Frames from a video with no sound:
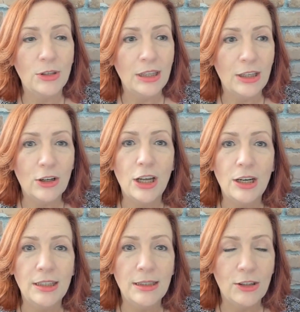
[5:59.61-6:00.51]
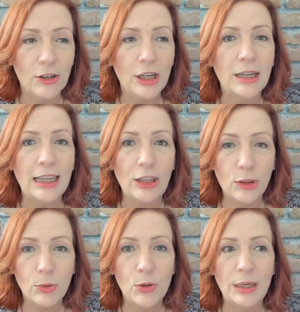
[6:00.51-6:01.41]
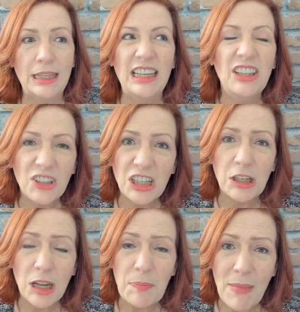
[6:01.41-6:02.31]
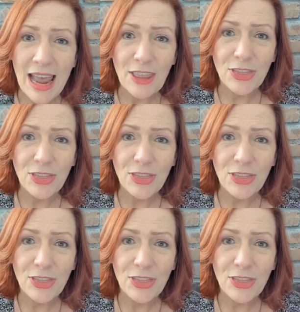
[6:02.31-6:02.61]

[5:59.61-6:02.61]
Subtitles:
that they're gonna get through it, and then they're gonna get mad